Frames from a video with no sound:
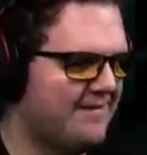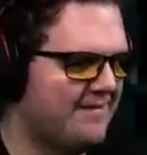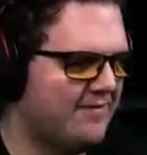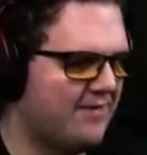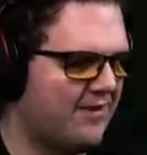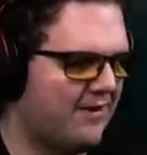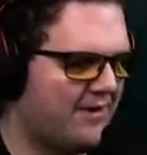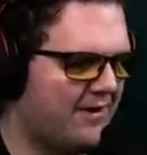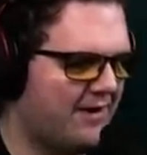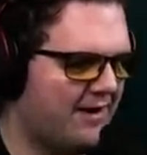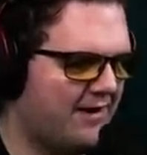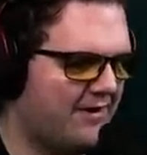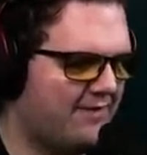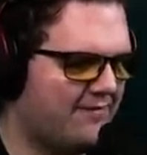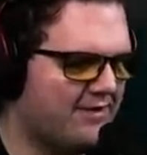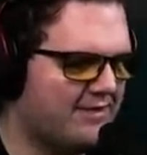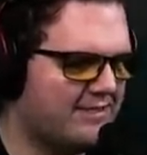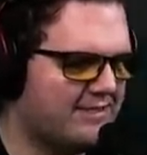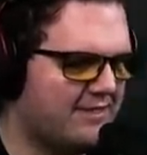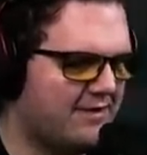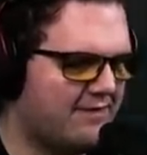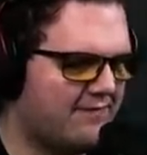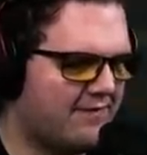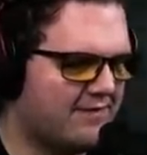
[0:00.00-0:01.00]
Alright, I'm gonna
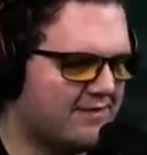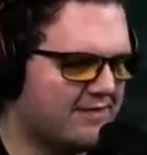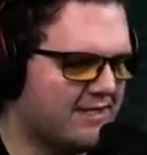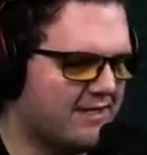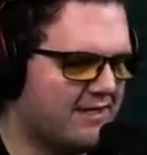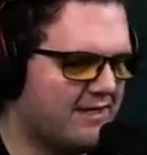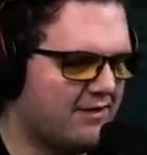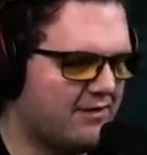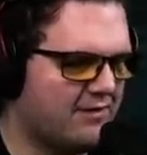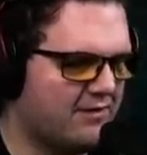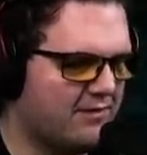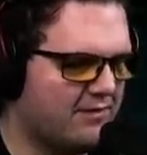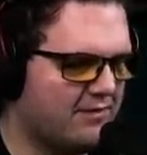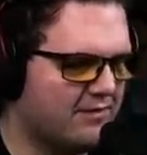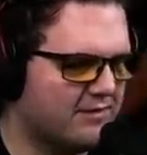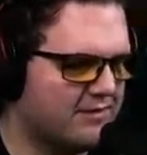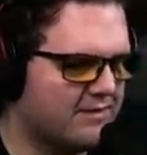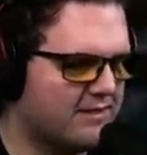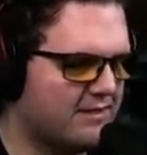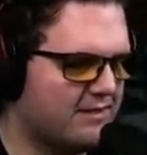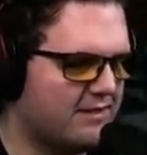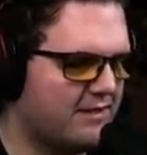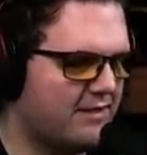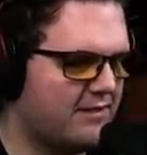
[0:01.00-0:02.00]
see if there's any holes
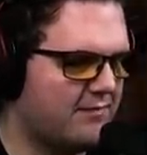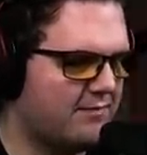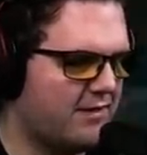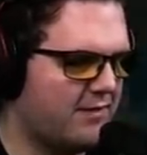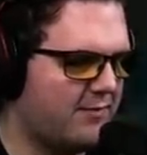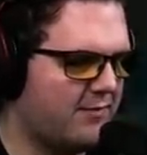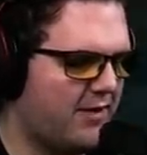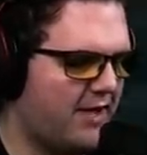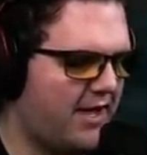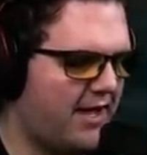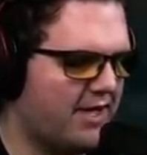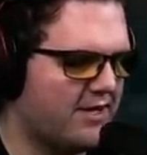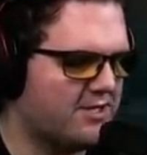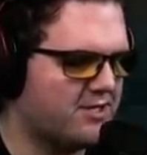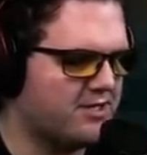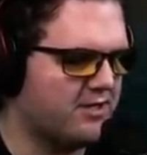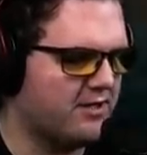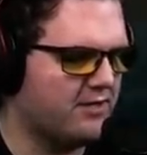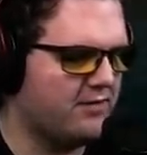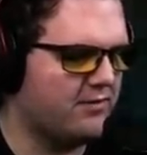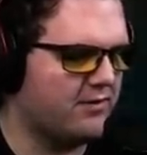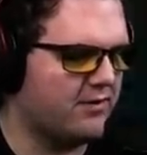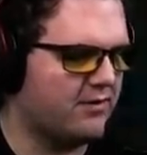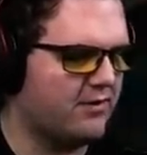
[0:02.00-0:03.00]
that need to be patched.
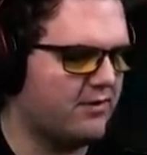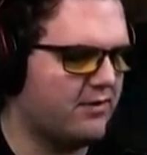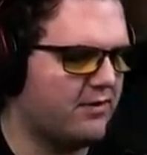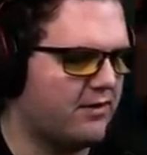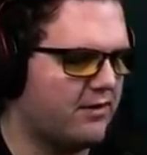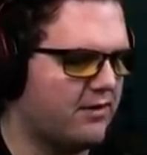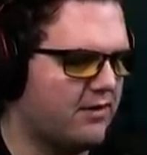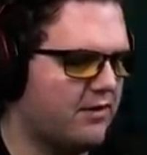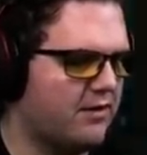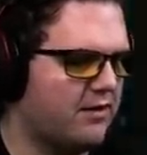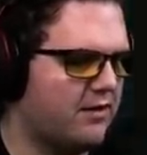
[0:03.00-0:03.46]
Oh, there are.